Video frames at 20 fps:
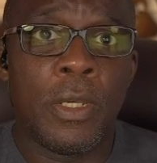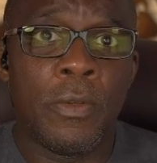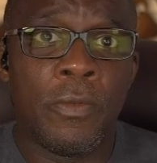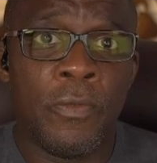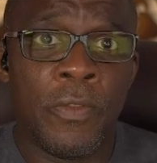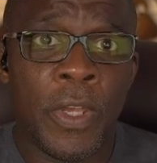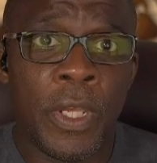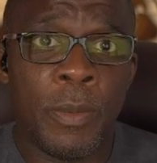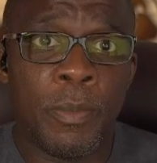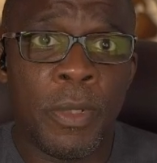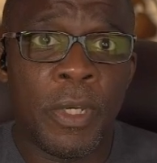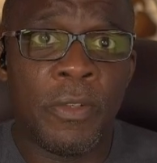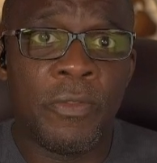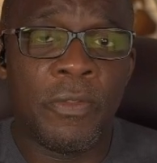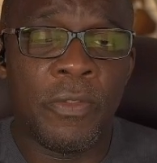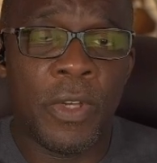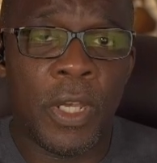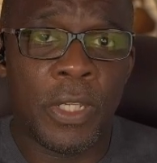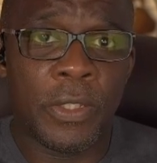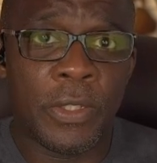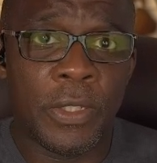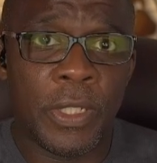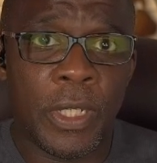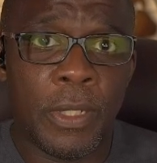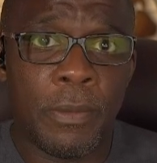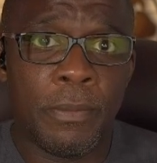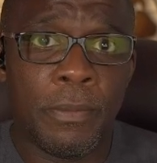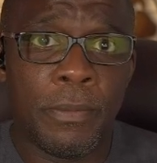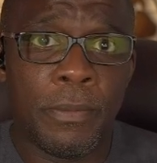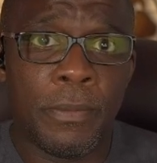vapor faster.
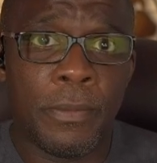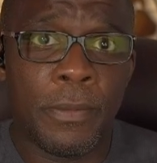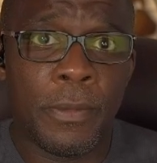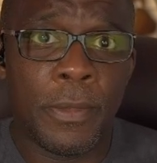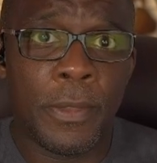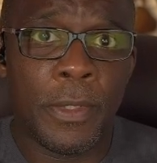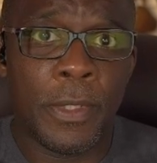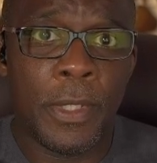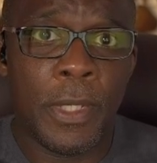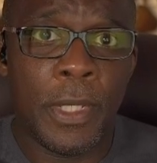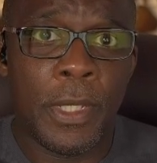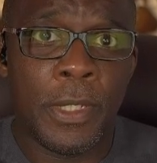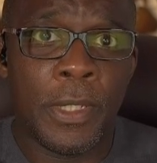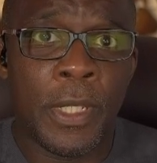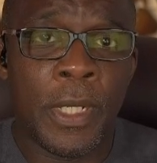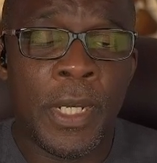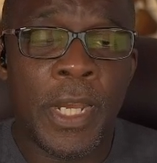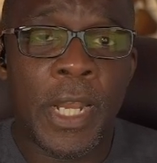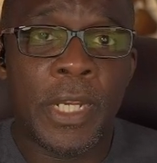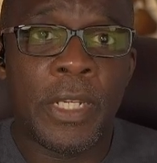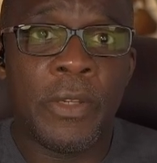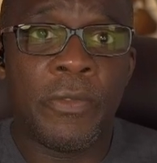The net